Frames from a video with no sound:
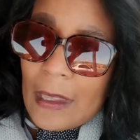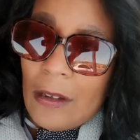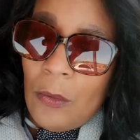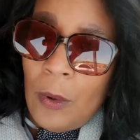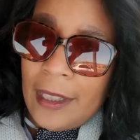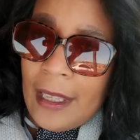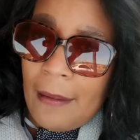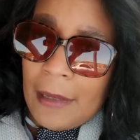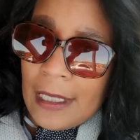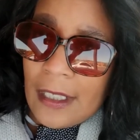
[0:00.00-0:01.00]
what
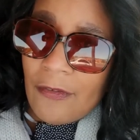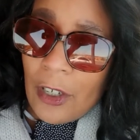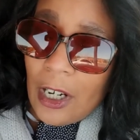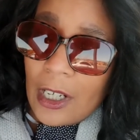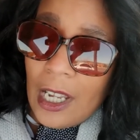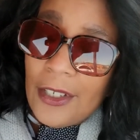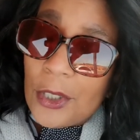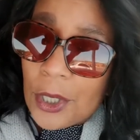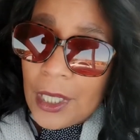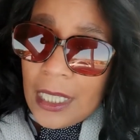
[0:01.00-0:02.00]
that means for our
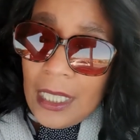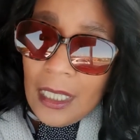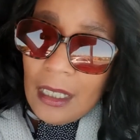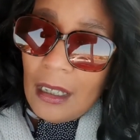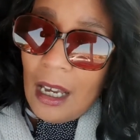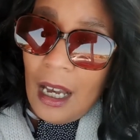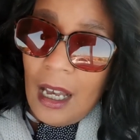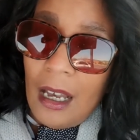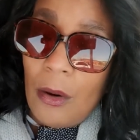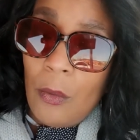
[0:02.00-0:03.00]
country,
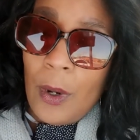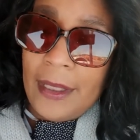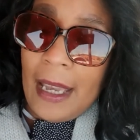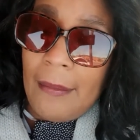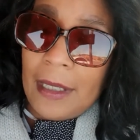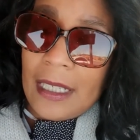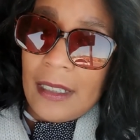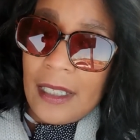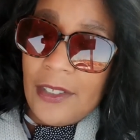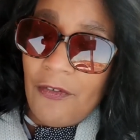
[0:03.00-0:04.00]
what that
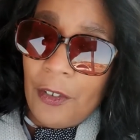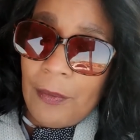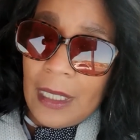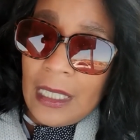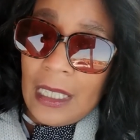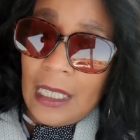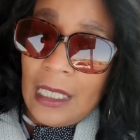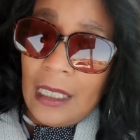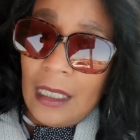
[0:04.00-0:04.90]
means for me